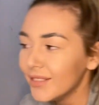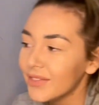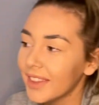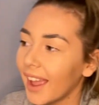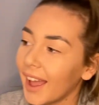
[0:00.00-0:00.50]

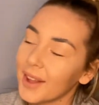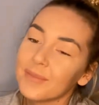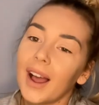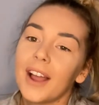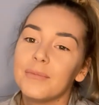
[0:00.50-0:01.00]

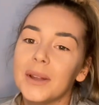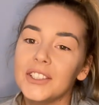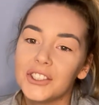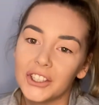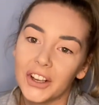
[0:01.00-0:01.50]
I've
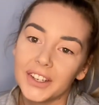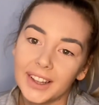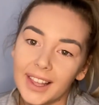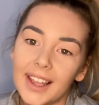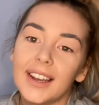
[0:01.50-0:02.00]
been
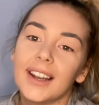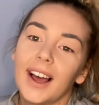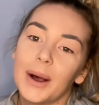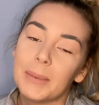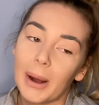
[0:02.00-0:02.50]
journaling
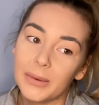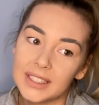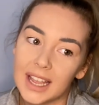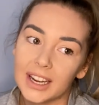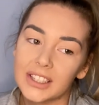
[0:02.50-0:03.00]
about
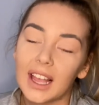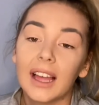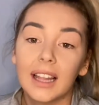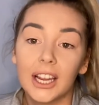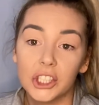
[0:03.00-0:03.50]
it because I
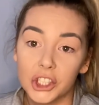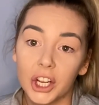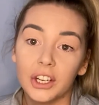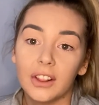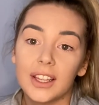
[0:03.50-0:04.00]
like
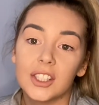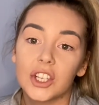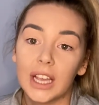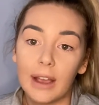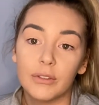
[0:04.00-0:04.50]
journaling to
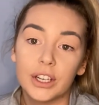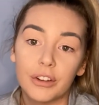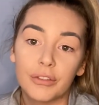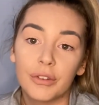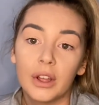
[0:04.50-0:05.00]
get rid
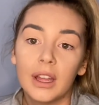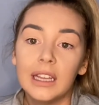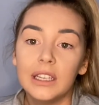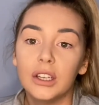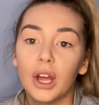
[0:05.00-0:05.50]
of,
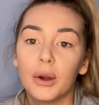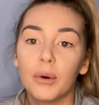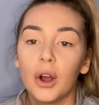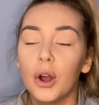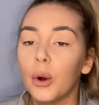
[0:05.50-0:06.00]
you know,
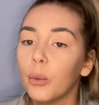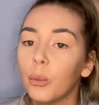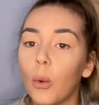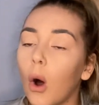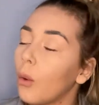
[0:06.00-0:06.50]

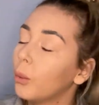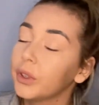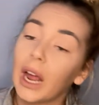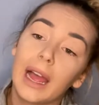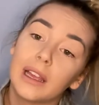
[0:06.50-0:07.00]
what would
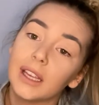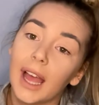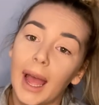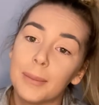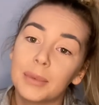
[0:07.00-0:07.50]
I
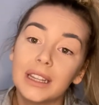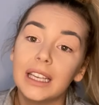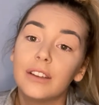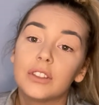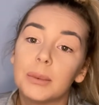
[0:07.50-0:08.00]

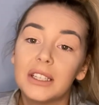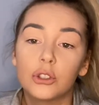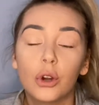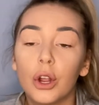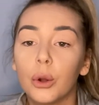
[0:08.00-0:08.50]
believe to be
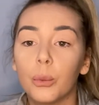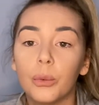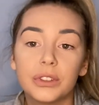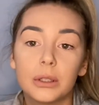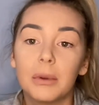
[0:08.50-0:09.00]
true
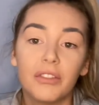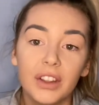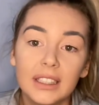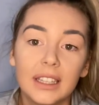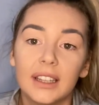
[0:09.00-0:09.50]
to be
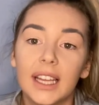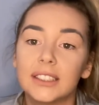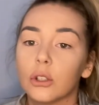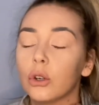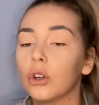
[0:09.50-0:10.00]
feeling this,
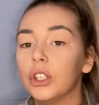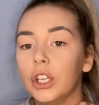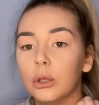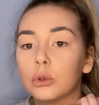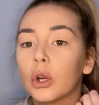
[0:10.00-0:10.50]
or, you
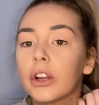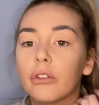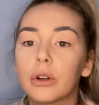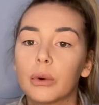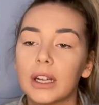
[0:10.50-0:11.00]
know,
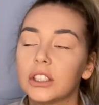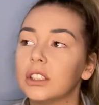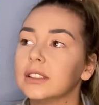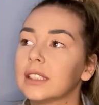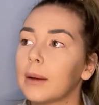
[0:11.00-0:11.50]
triggering
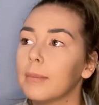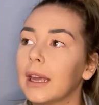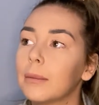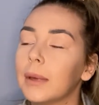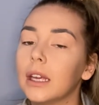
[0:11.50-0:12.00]
questions that
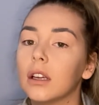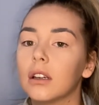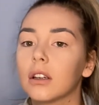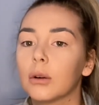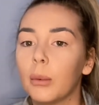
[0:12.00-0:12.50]
make me
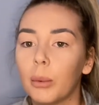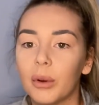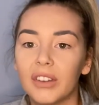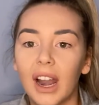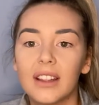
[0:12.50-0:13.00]
come up
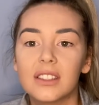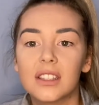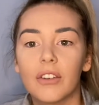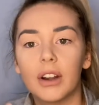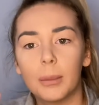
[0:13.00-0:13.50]
with an answer,
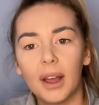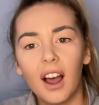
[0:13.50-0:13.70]
and I'm like,